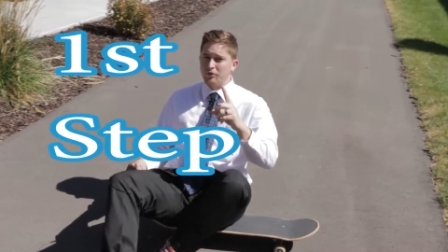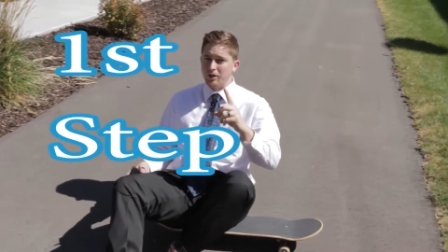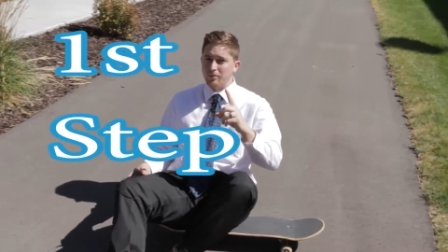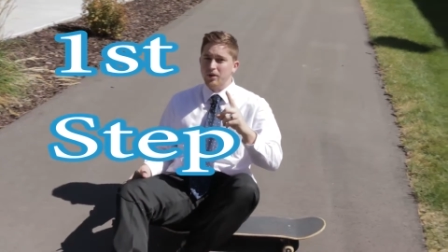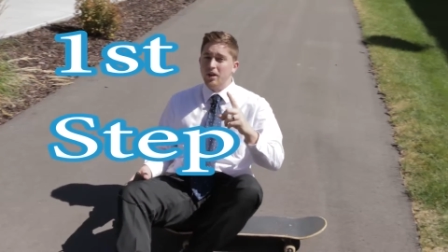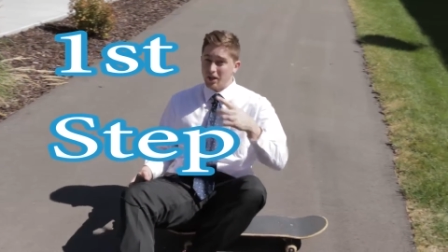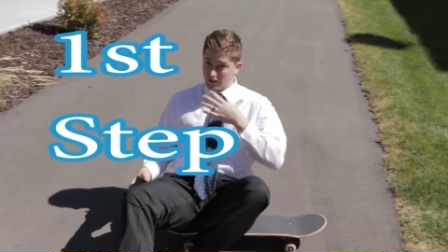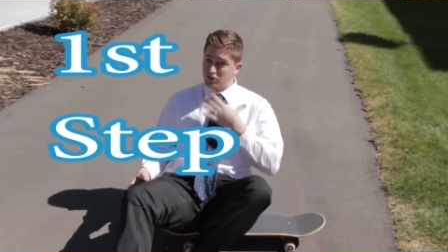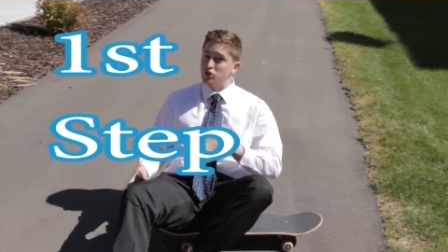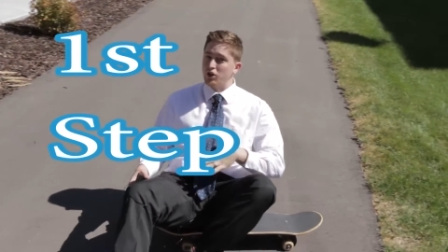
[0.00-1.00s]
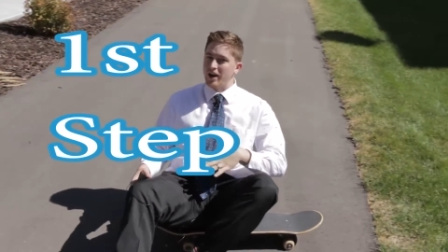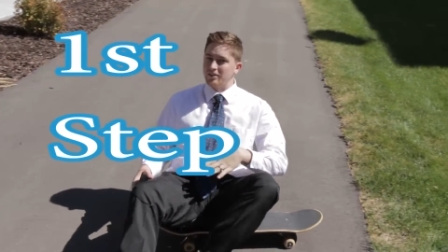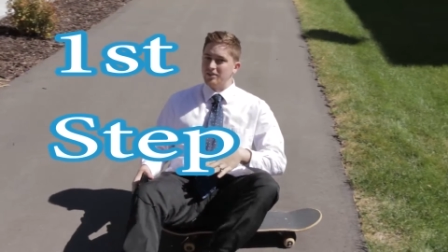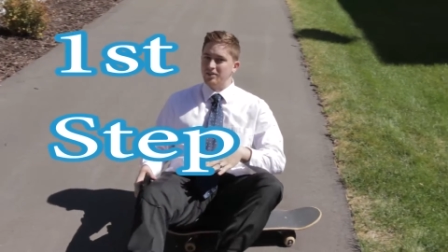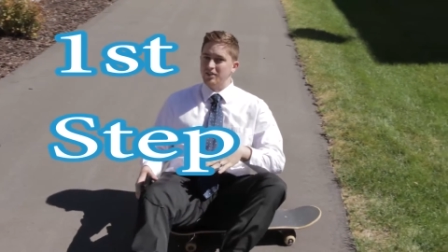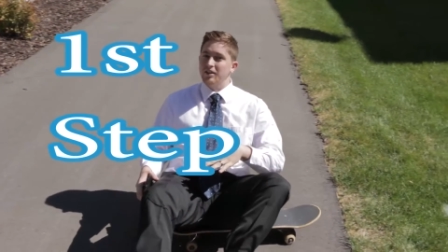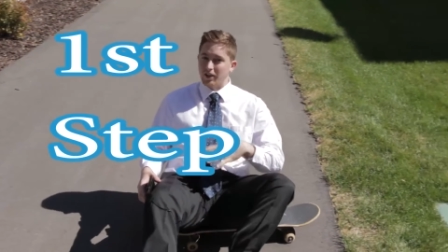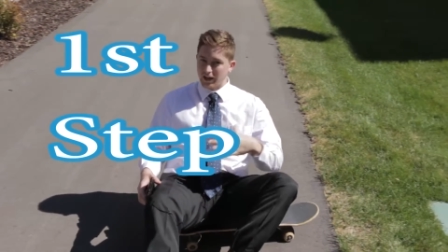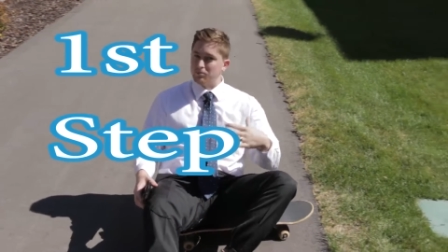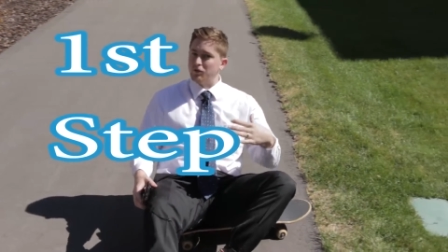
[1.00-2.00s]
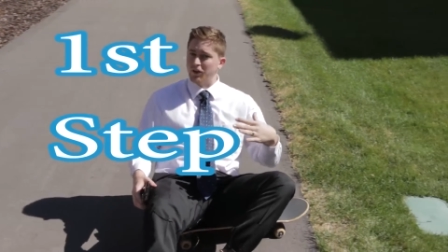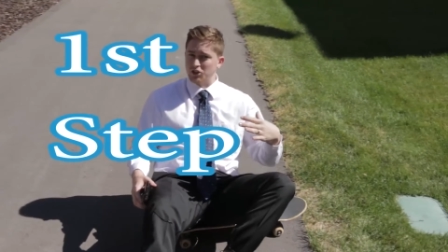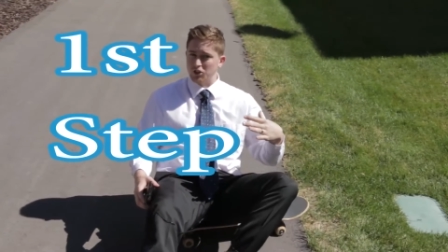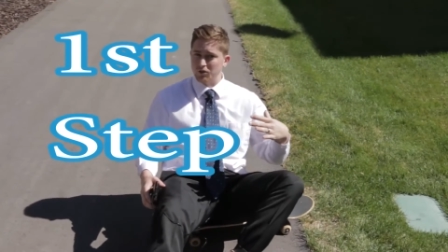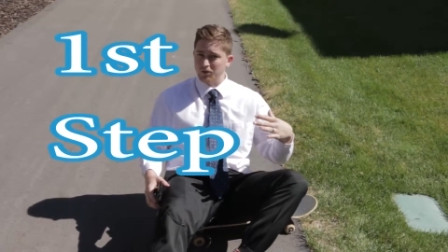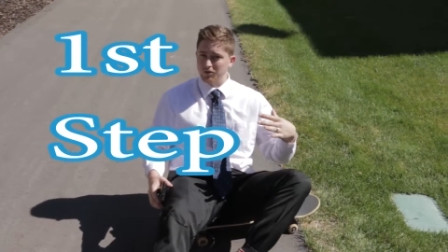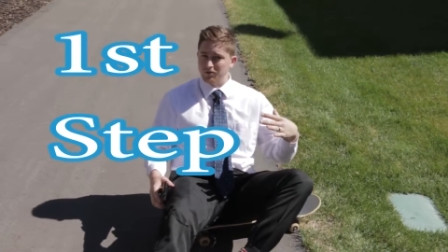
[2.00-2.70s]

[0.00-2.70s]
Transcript: flip is to dress like a professional.